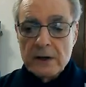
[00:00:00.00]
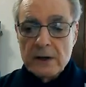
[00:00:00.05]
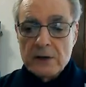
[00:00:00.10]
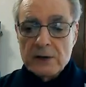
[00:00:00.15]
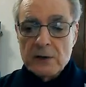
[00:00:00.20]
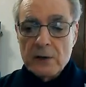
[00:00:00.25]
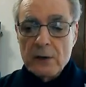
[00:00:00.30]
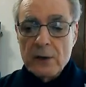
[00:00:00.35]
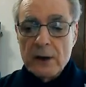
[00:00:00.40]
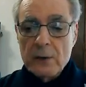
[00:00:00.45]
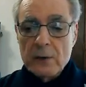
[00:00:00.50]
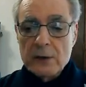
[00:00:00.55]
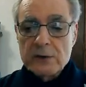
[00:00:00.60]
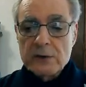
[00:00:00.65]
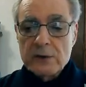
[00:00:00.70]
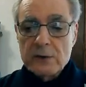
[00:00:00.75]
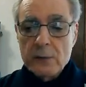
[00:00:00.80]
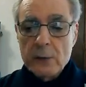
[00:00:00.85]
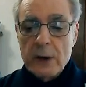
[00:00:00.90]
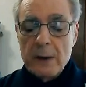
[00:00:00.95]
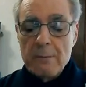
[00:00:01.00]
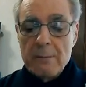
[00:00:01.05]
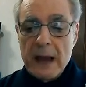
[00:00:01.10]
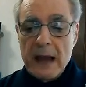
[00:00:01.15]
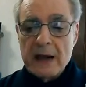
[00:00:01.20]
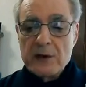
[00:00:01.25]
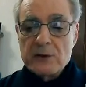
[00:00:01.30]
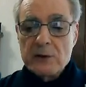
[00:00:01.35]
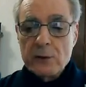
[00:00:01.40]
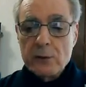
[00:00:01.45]
So there was three
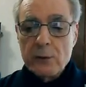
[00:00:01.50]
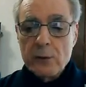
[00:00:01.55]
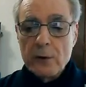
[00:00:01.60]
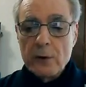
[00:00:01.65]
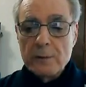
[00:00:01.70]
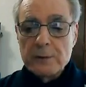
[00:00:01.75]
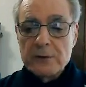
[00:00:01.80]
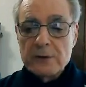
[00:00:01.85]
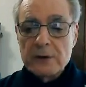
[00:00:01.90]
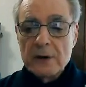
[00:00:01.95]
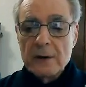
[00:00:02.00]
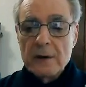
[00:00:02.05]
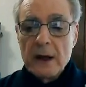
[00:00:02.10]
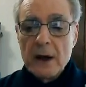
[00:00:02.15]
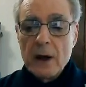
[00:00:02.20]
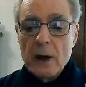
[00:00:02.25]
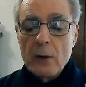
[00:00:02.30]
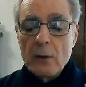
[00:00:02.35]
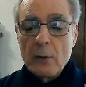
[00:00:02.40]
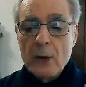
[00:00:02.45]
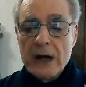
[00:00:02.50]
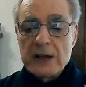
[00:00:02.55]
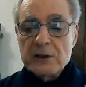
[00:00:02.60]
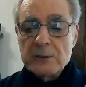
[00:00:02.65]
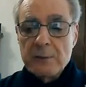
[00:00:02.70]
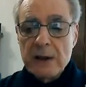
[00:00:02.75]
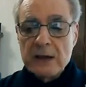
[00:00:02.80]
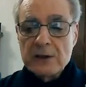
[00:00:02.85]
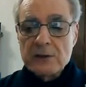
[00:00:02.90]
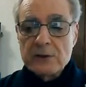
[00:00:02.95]
major groups:
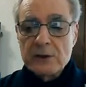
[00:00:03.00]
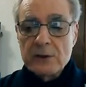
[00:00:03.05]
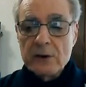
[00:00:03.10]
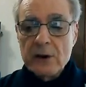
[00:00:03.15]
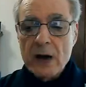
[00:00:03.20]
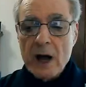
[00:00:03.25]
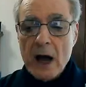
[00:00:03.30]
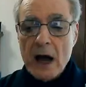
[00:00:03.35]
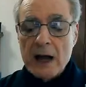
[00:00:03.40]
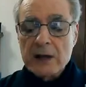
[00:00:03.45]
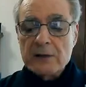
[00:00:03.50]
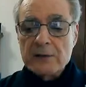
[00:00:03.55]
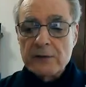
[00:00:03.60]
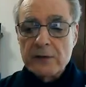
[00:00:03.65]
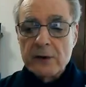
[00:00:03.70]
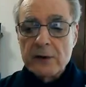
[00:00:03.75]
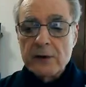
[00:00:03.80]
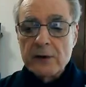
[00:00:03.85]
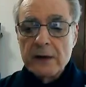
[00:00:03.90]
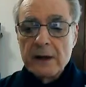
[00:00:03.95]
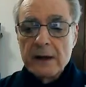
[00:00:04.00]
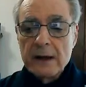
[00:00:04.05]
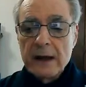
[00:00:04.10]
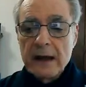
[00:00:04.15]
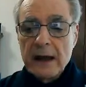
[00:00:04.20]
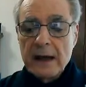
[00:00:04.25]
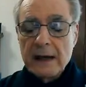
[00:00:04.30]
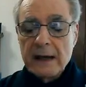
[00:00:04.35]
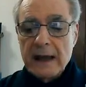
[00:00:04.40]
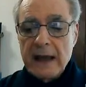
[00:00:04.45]
Westminster, Oxford,
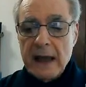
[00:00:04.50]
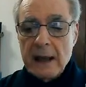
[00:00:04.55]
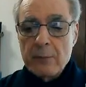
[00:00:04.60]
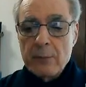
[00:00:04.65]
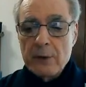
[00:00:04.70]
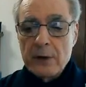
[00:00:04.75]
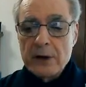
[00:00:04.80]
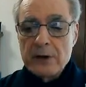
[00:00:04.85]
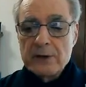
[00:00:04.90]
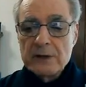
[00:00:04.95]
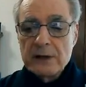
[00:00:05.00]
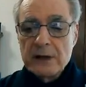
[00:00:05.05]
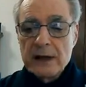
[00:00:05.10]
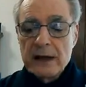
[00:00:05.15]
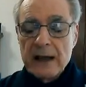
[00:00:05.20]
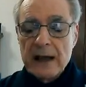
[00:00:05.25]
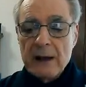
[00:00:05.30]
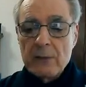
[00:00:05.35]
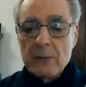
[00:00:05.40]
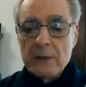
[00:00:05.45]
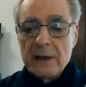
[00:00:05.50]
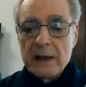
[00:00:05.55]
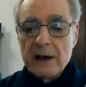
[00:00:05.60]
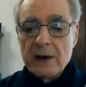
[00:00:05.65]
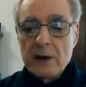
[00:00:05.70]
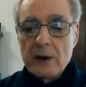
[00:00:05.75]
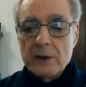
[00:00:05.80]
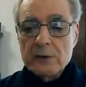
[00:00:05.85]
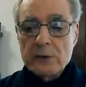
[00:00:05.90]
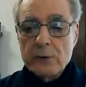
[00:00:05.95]
and Cambridge. And within
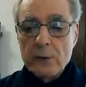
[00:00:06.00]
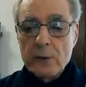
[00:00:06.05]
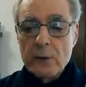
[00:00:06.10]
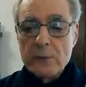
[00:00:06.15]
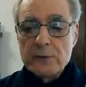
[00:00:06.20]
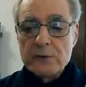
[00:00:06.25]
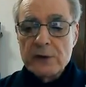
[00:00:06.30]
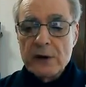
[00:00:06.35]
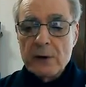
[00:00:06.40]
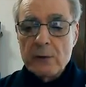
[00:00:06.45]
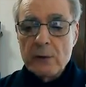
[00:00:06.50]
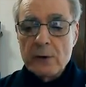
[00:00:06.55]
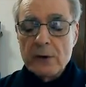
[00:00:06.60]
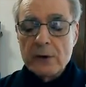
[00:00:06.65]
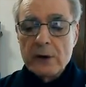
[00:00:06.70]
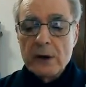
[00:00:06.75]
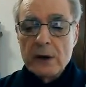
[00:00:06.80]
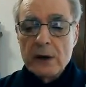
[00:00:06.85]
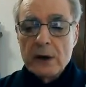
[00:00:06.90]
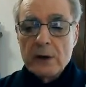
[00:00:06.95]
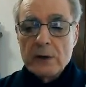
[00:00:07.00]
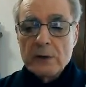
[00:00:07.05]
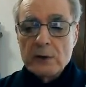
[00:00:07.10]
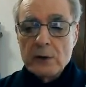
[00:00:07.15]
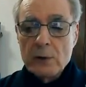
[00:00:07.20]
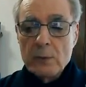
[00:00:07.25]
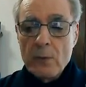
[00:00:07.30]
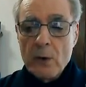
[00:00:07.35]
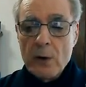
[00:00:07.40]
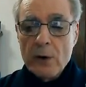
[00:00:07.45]
those groups, there were
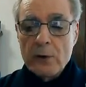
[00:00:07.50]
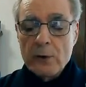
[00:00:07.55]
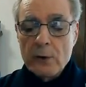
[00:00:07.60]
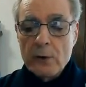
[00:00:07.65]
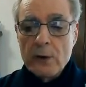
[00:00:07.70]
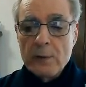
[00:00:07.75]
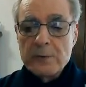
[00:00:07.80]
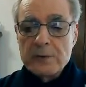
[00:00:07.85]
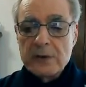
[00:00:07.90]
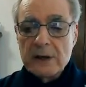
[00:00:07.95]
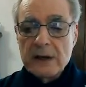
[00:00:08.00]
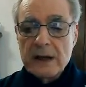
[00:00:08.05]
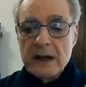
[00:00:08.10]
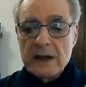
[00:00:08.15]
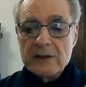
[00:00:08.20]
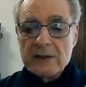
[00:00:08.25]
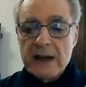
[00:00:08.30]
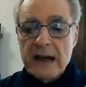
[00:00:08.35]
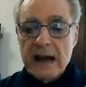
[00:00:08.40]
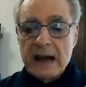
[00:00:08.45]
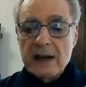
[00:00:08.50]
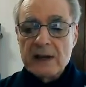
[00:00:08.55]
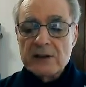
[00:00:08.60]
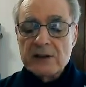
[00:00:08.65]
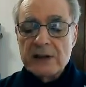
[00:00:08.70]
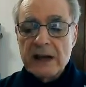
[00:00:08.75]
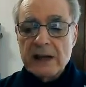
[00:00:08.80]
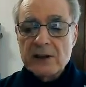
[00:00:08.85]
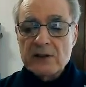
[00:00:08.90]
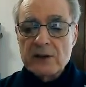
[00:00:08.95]
two more groups, and each had a
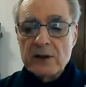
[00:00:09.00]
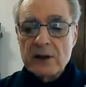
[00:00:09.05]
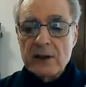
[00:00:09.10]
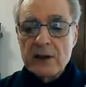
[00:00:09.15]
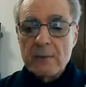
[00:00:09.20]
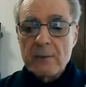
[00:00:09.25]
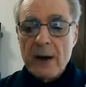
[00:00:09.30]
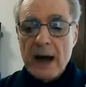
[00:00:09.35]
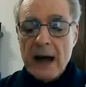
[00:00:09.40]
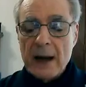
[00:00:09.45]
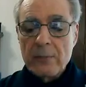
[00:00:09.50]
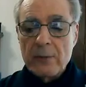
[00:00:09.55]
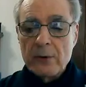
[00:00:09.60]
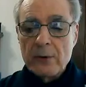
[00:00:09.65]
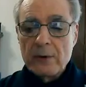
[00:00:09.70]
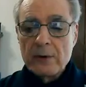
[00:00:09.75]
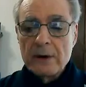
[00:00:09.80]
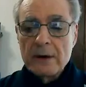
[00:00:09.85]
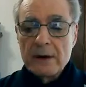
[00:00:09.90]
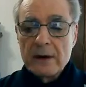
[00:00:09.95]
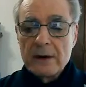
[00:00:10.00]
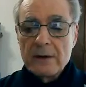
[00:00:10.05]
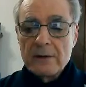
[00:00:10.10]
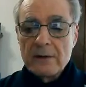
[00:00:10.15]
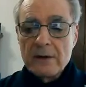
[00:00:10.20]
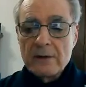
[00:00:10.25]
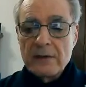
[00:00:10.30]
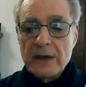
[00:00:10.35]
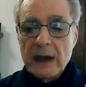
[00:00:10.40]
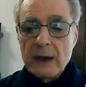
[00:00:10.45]
section of the Bible
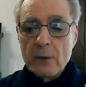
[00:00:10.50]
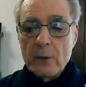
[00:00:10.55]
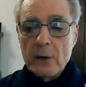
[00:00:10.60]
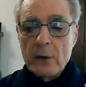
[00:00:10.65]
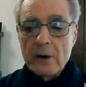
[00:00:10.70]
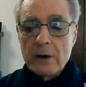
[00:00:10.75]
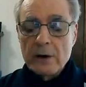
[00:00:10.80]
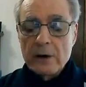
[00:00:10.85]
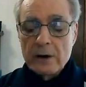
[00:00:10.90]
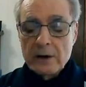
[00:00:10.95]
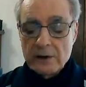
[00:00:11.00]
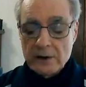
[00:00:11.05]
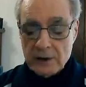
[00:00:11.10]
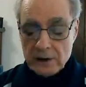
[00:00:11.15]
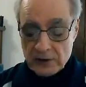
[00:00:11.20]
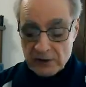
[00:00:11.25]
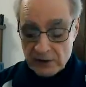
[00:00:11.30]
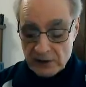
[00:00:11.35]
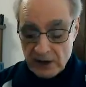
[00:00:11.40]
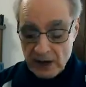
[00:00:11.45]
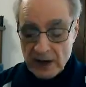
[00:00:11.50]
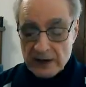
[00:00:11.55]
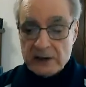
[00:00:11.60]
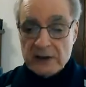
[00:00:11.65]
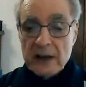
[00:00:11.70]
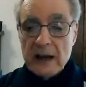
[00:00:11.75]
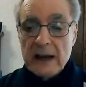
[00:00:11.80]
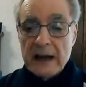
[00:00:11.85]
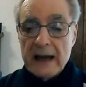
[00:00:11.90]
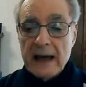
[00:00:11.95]
that they were to discuss.
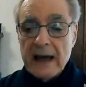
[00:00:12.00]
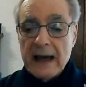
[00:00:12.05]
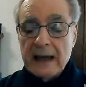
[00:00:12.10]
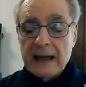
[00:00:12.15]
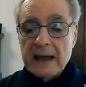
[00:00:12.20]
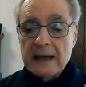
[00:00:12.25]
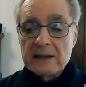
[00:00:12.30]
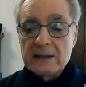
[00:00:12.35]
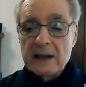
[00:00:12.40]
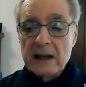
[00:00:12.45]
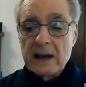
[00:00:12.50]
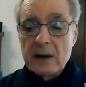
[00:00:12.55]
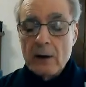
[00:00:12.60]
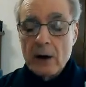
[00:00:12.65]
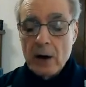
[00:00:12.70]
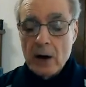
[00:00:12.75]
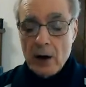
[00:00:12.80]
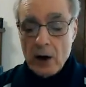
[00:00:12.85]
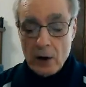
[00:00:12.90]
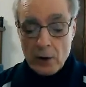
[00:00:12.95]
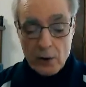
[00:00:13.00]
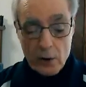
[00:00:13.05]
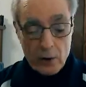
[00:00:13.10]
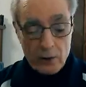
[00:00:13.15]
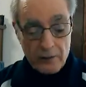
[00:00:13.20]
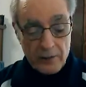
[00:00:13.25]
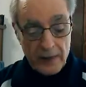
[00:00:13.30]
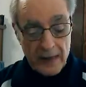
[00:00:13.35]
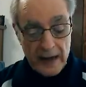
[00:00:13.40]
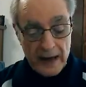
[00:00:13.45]
And like I said, I'll go
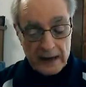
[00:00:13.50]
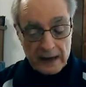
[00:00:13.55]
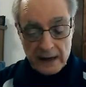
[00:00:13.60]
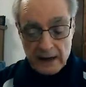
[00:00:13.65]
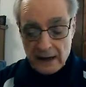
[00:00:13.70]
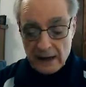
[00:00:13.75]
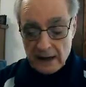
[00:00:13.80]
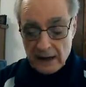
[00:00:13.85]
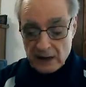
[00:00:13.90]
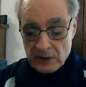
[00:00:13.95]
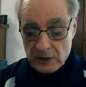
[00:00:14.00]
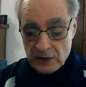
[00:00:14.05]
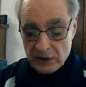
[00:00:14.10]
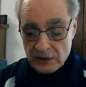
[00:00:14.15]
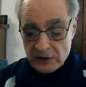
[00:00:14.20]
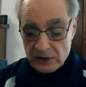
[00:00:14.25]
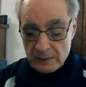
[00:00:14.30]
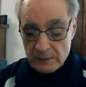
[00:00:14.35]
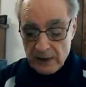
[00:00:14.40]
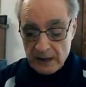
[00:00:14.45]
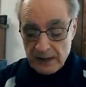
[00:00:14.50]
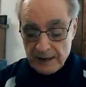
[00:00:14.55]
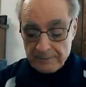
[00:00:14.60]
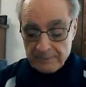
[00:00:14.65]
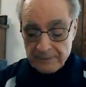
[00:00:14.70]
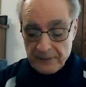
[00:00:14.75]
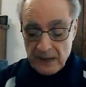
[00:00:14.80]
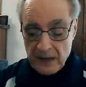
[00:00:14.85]
over that in just a minute.